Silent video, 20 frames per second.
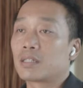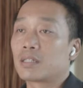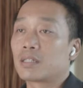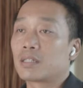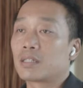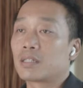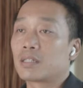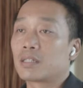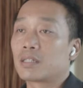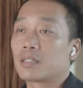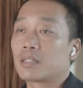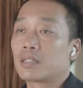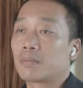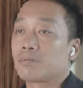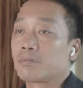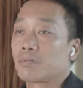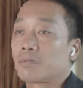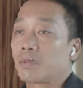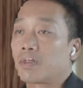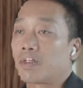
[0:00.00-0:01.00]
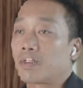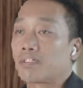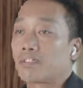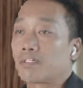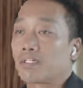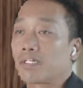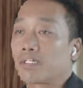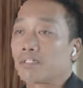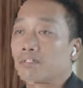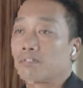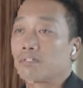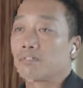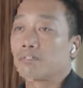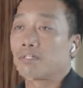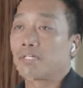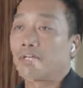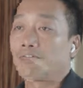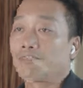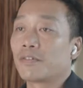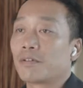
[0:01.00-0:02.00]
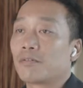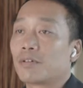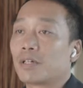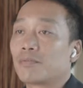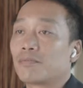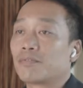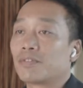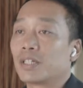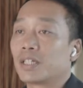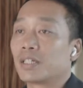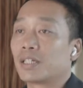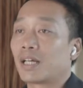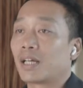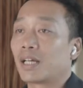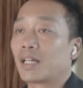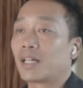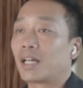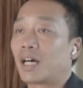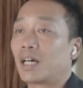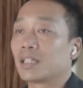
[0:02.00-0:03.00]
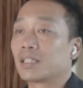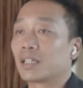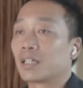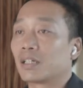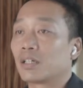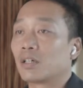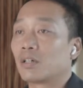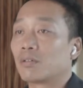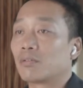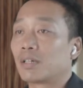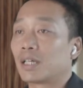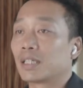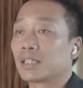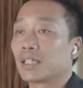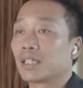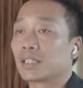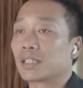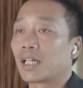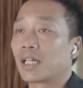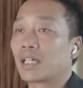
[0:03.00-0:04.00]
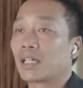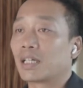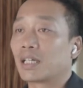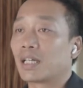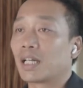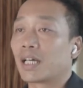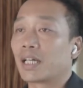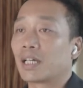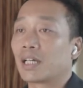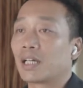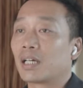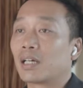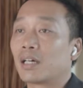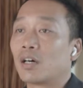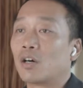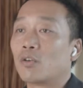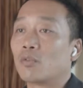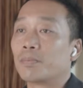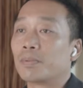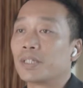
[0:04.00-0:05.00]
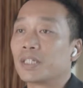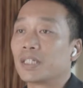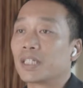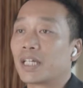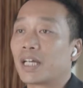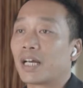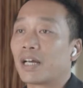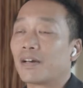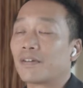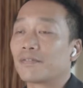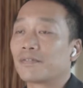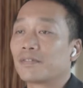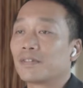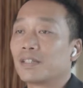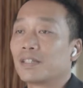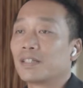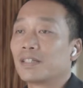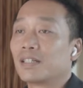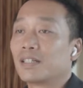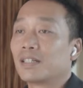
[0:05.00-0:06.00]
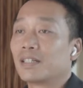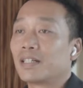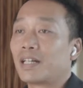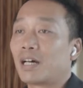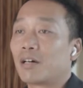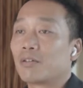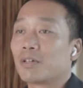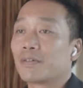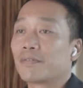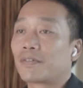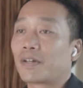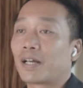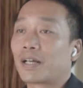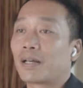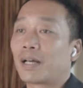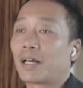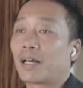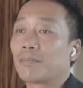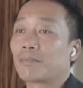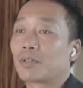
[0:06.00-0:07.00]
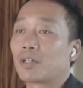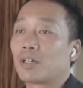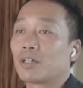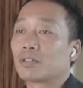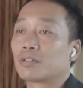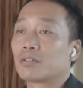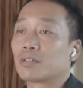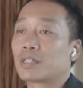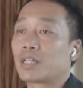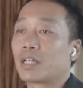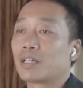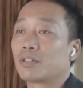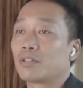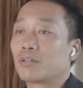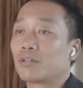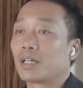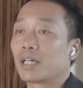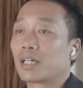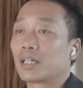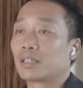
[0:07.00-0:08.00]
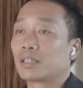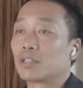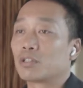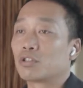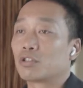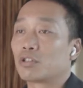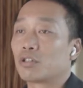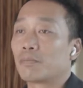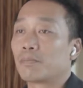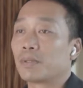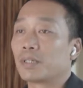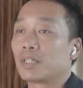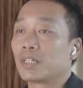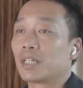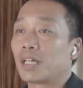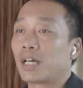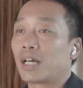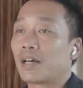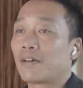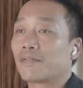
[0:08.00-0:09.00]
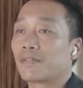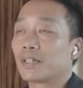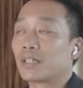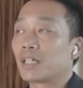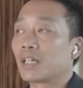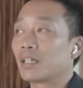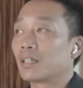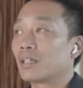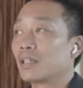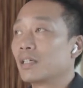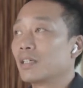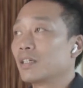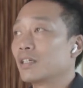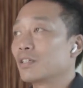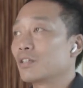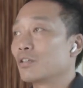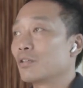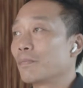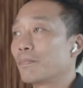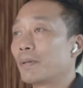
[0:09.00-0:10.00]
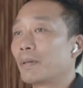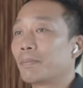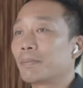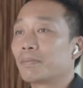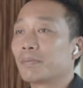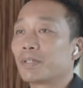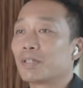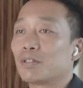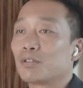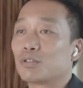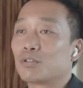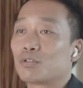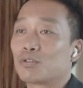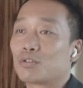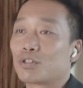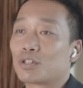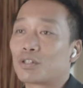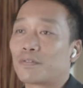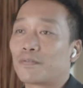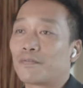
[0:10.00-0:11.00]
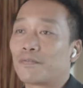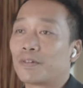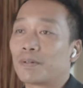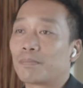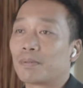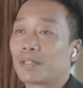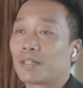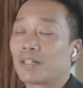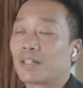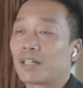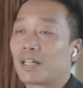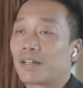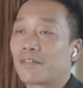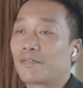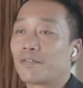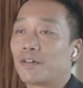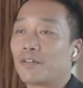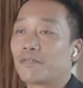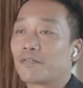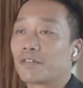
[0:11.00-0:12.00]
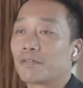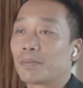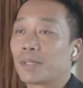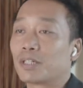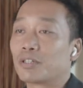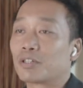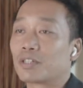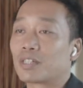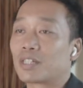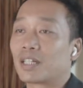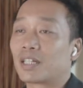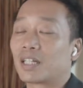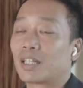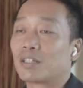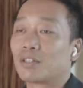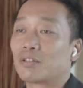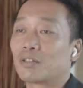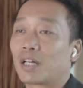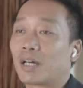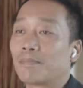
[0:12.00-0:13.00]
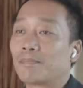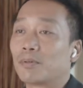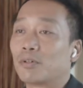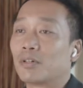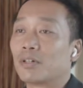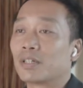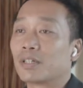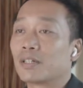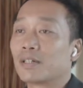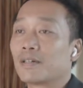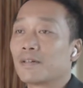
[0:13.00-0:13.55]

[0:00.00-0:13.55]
on internet, like everyone read an article rather than like a whole PDF. Now, if like I'm going to send you like a digital PDF and then you just flip it like for a few pages and then you got bored.